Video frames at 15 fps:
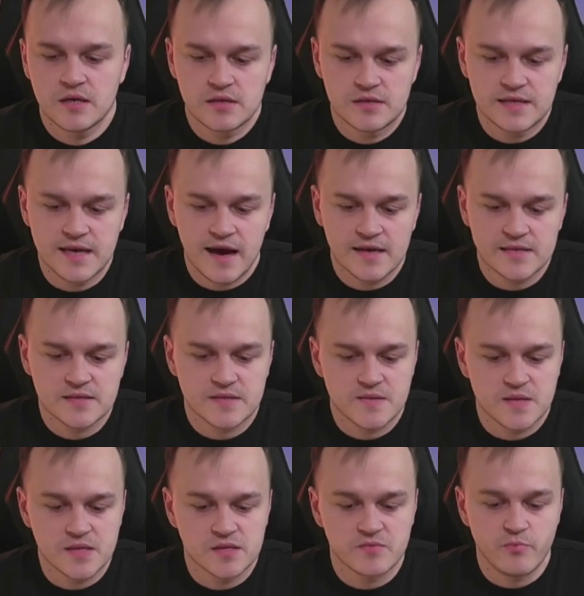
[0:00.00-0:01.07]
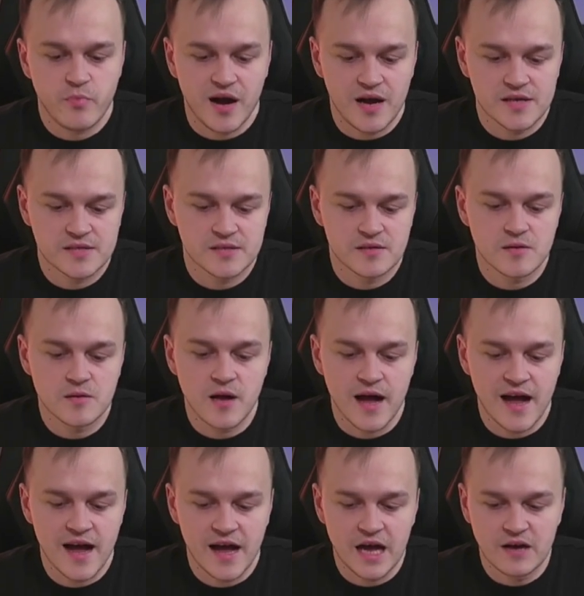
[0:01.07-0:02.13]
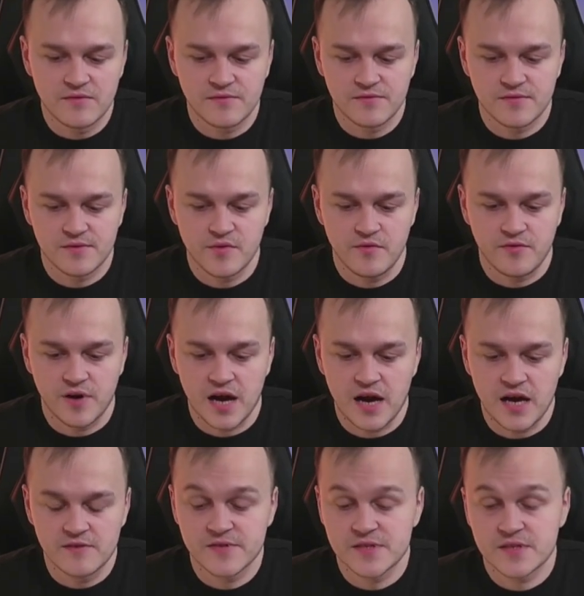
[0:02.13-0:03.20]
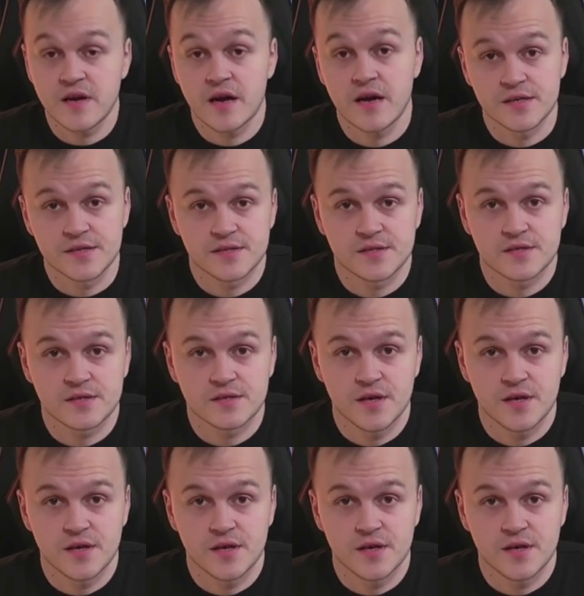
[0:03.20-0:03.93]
does this puzzle have 5 stars?